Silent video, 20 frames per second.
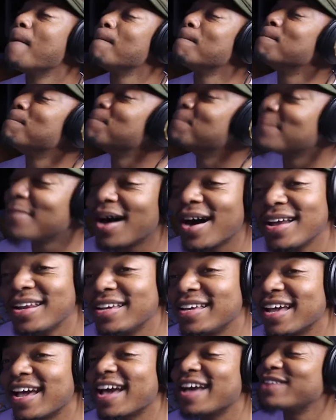
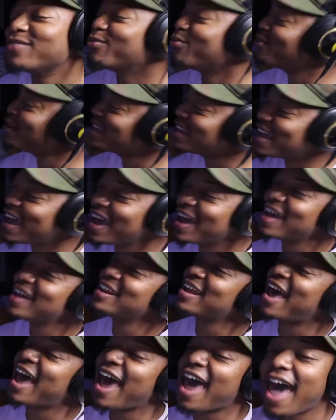muddy, and we
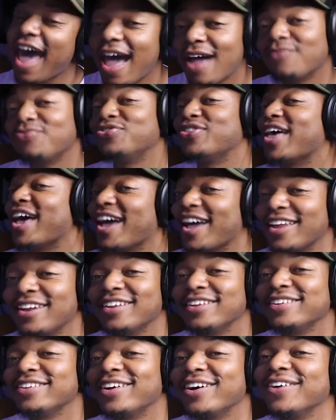can't have that.
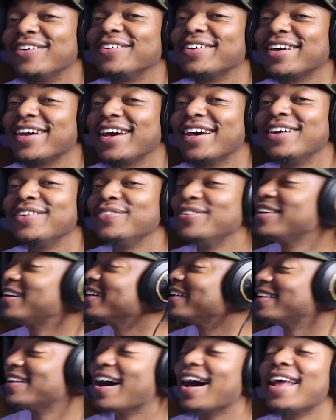Okay, we
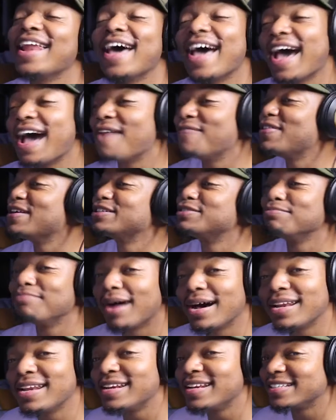could not have this
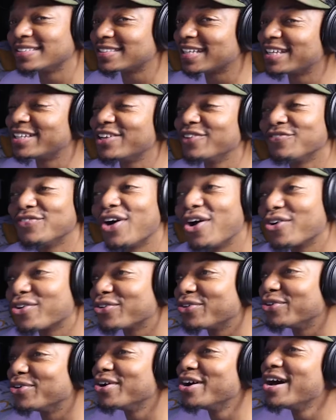muddiness in the
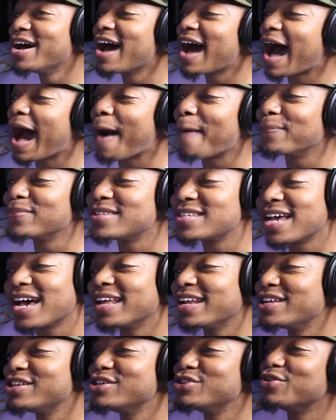vocal. I'm
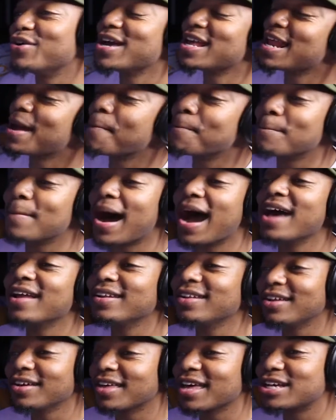telling you, and it might
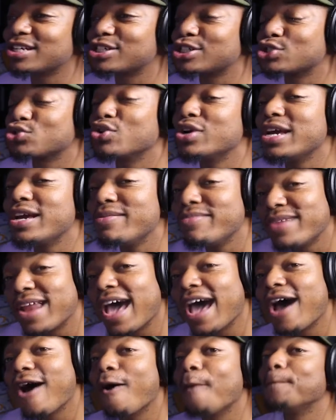look extreme now,